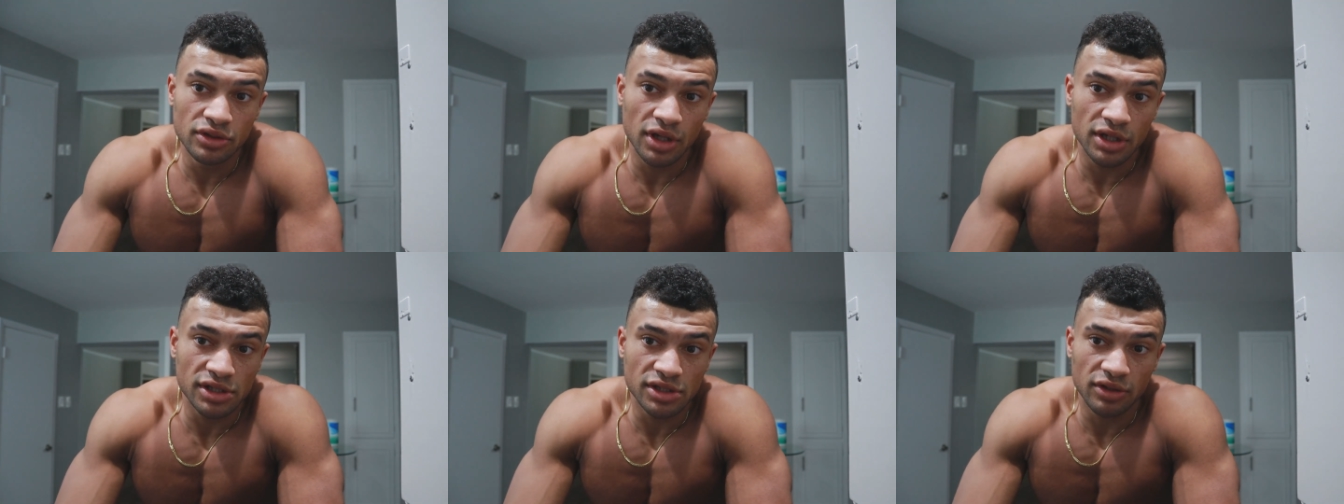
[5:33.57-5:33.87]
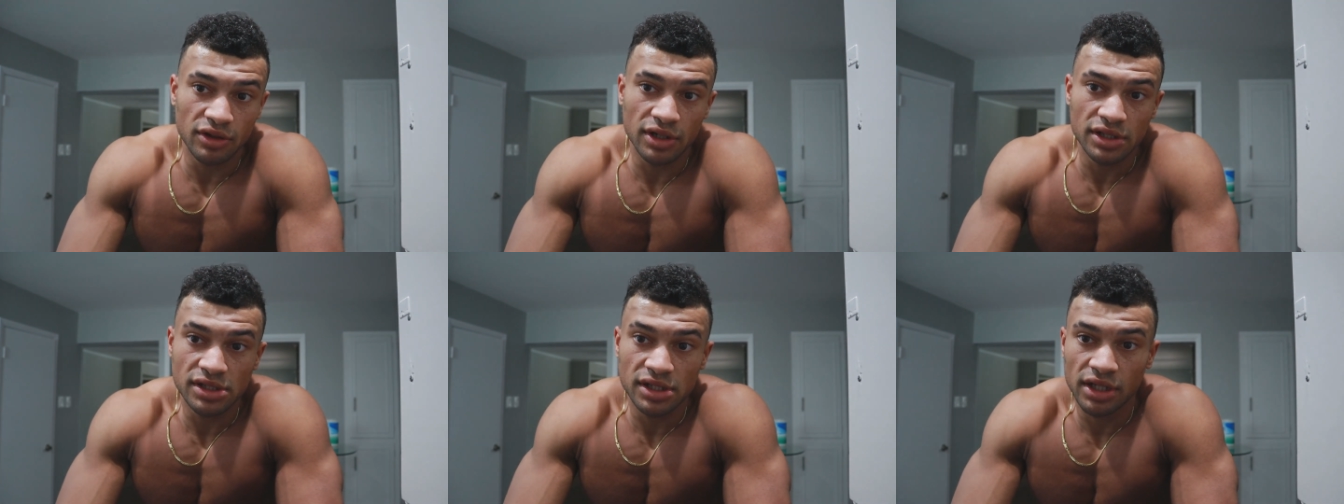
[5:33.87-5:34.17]
you guys
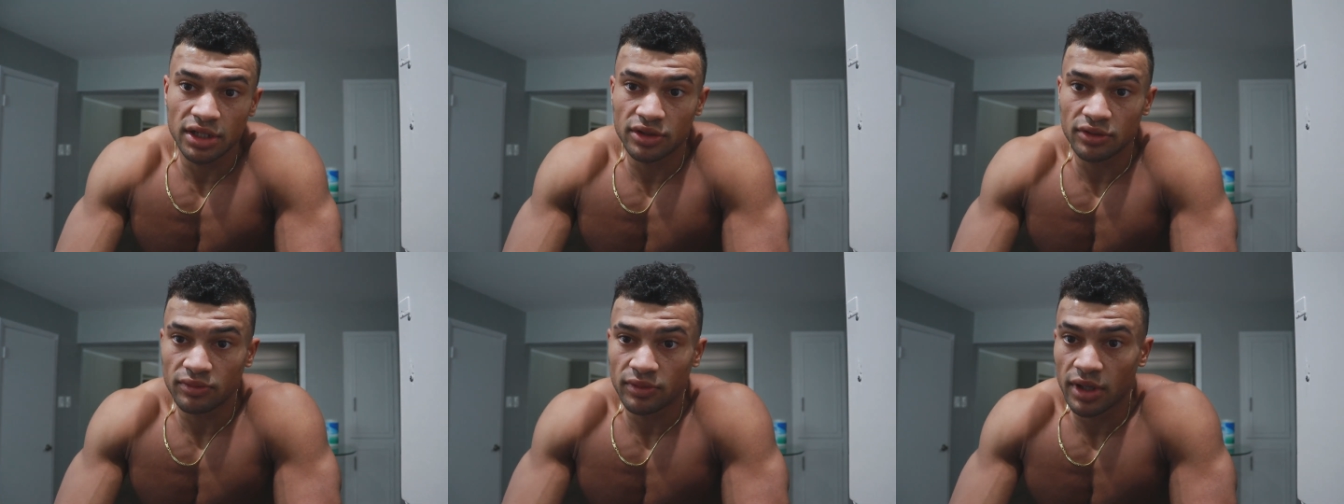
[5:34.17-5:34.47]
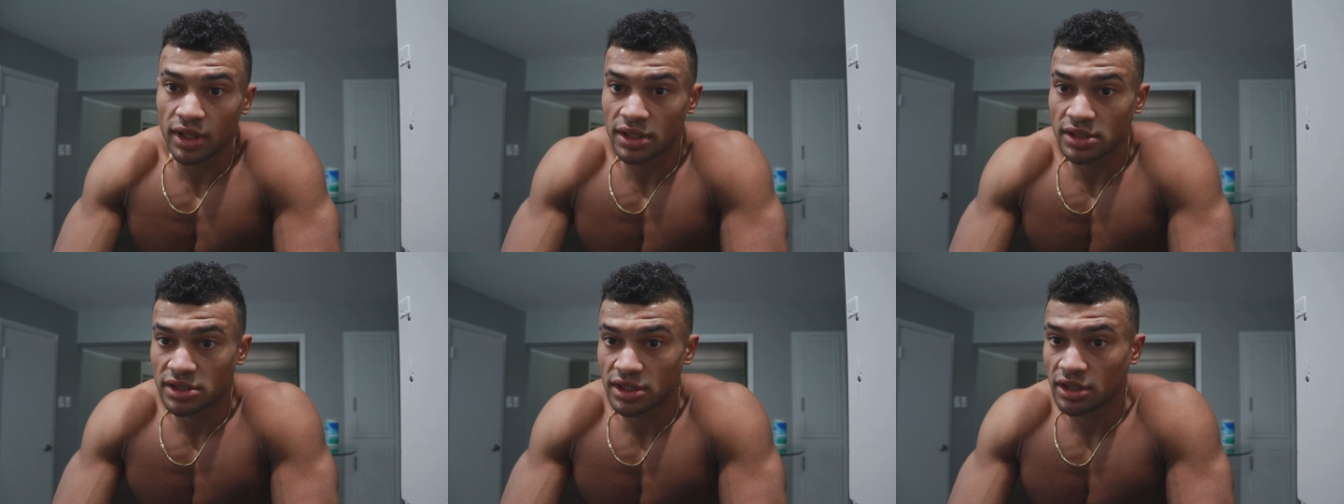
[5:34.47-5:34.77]
know I stay at the
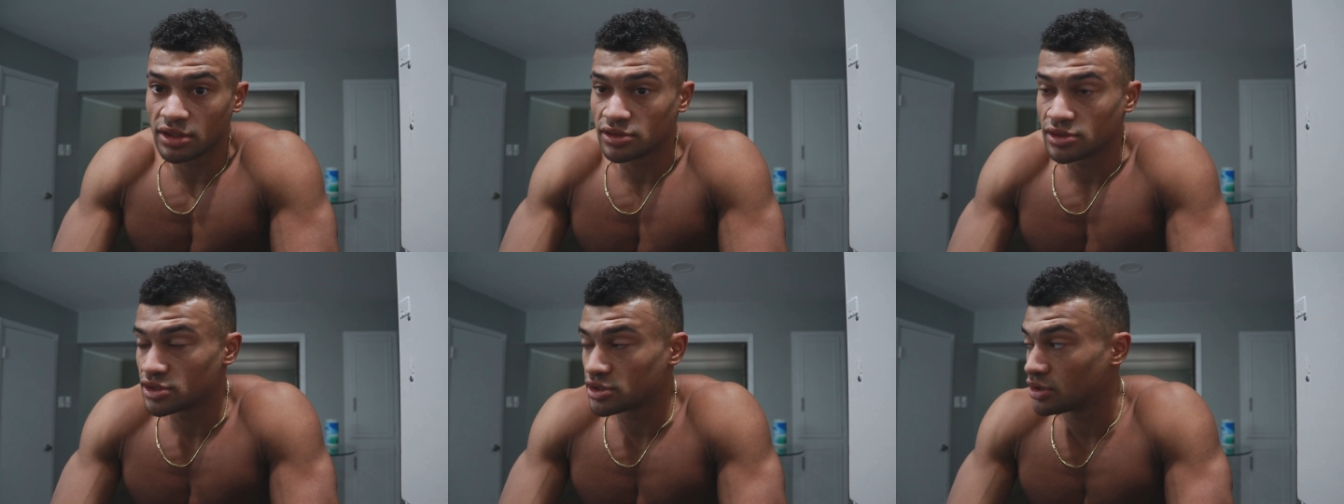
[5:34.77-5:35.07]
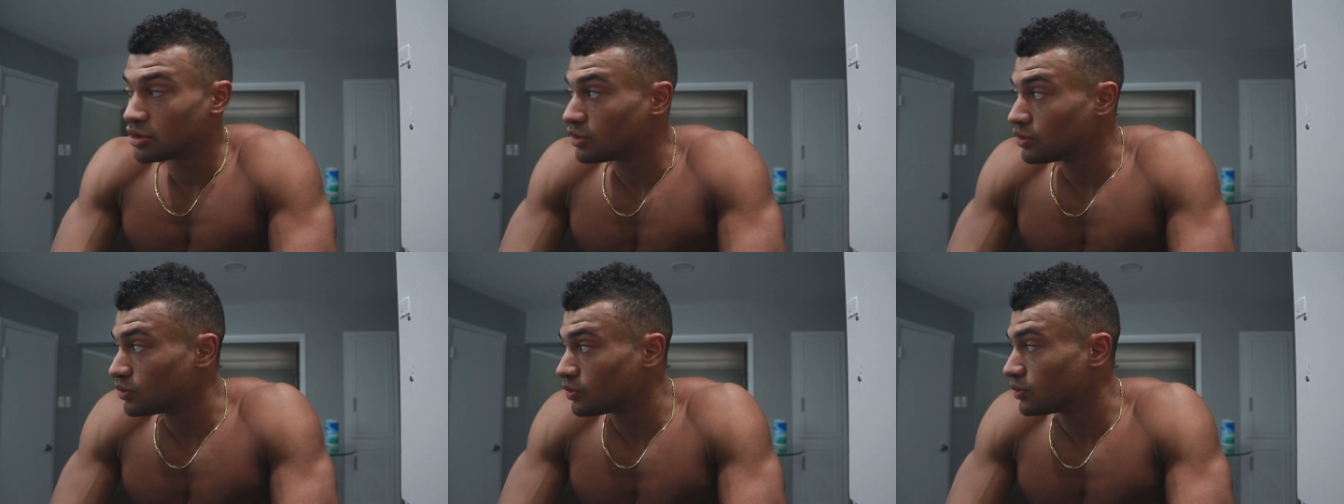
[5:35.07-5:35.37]
Rise House,
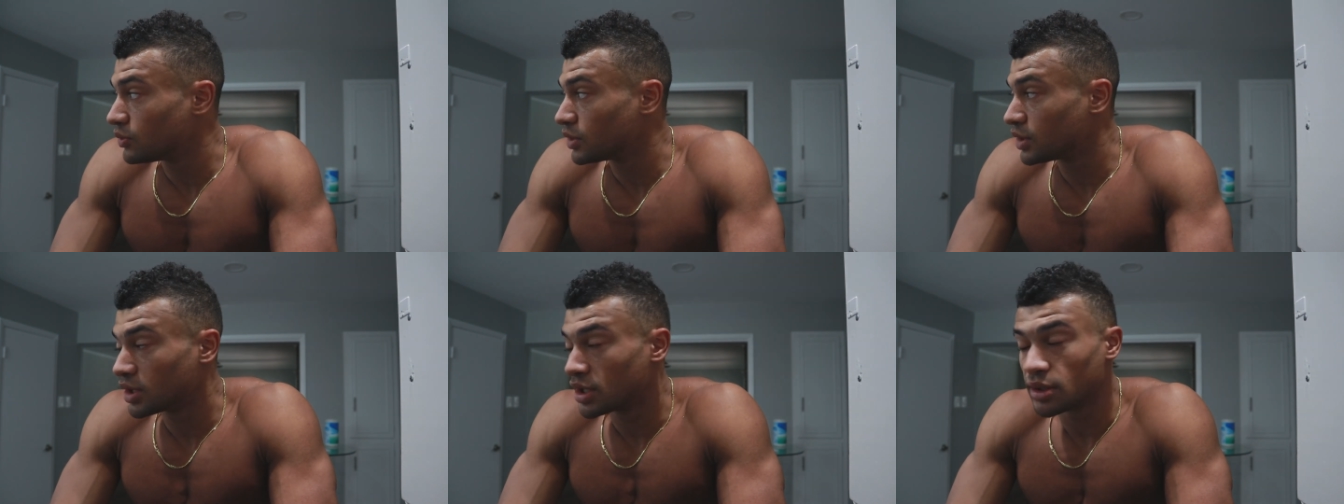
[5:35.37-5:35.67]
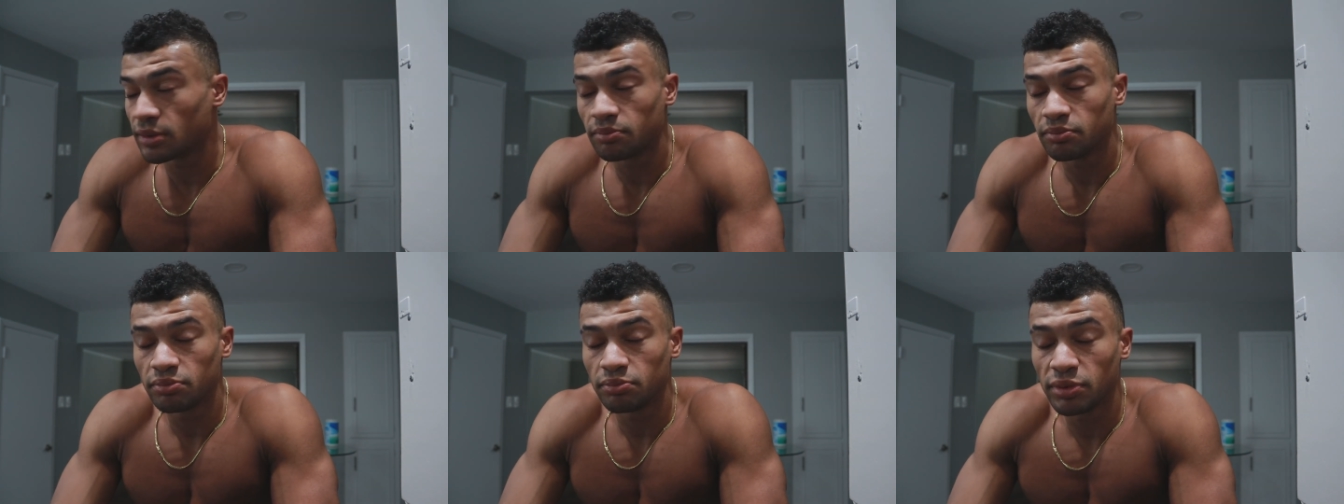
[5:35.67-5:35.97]
so when
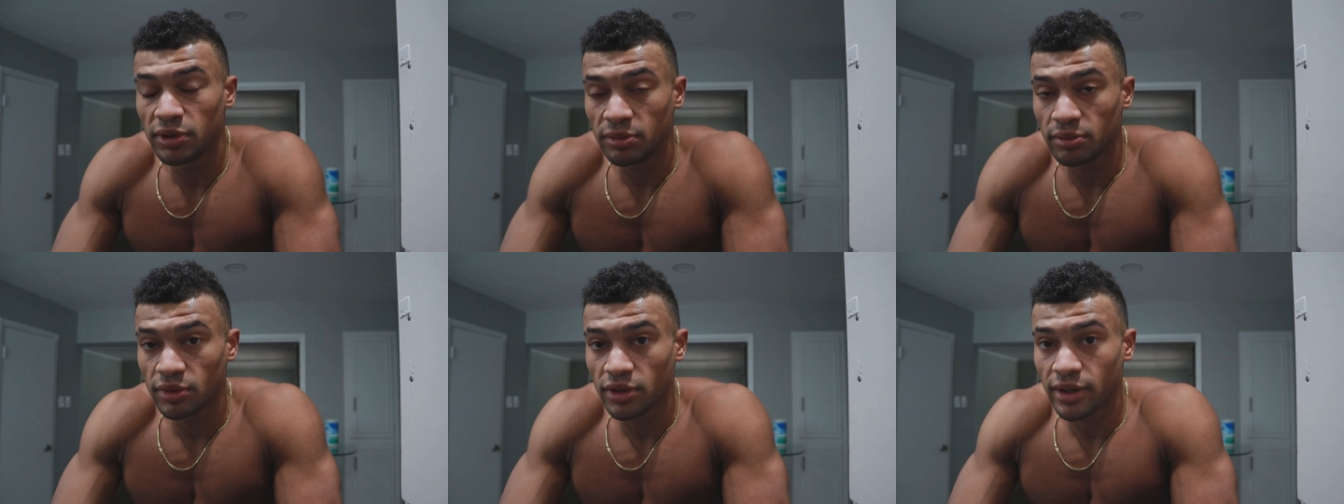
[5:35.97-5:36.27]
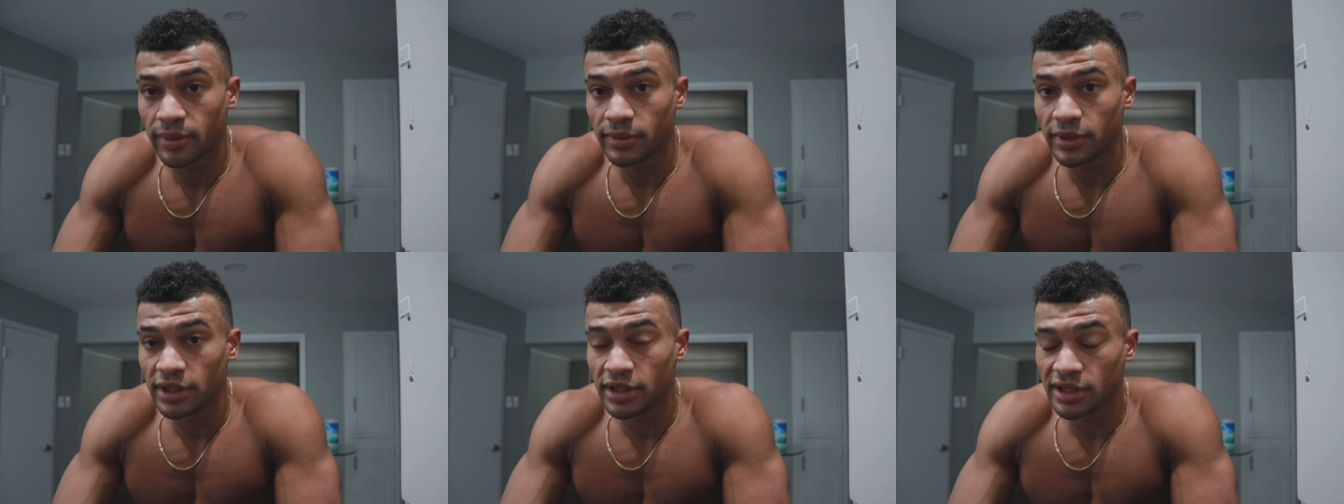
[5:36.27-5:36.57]
like people
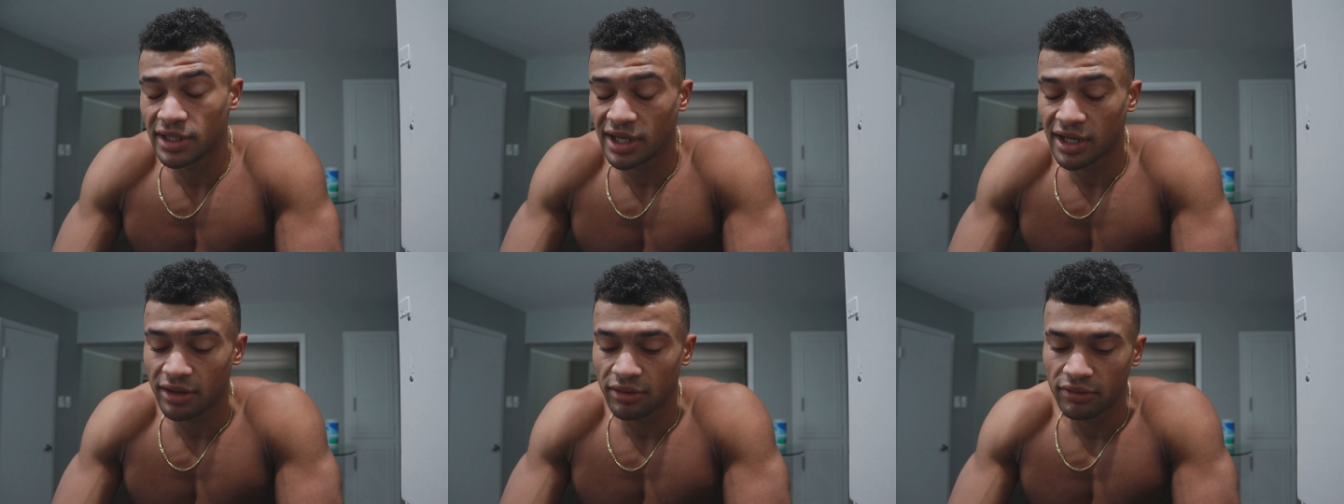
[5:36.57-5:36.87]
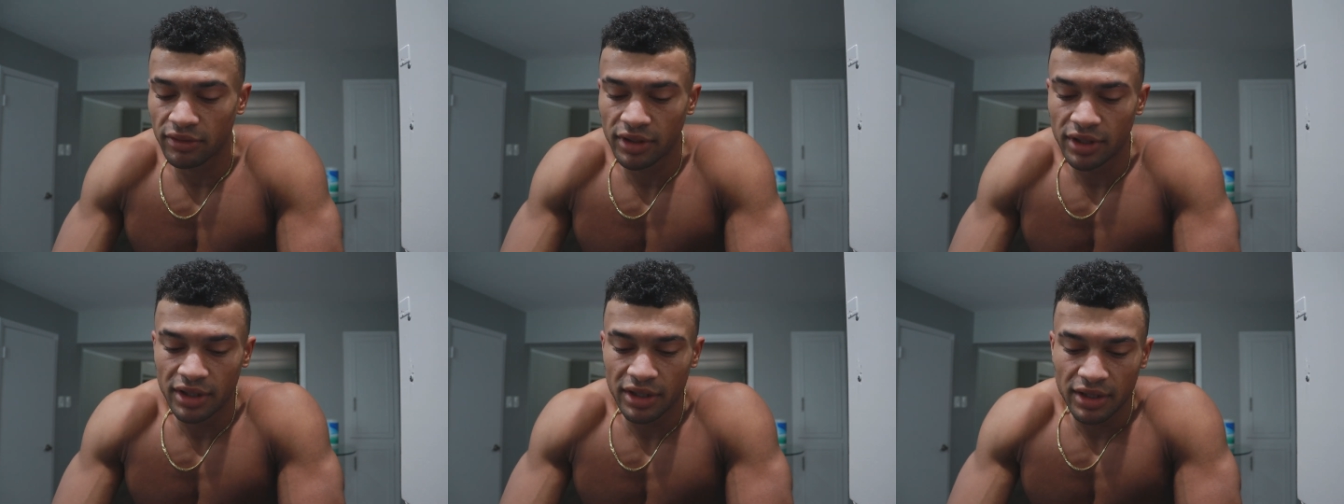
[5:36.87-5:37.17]
come into
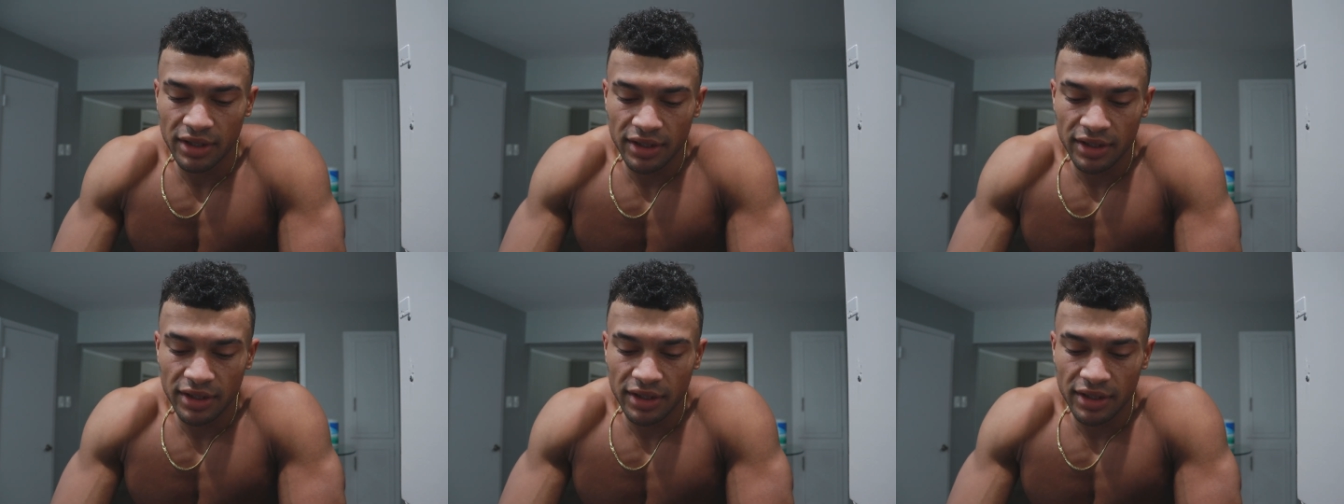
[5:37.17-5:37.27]
town,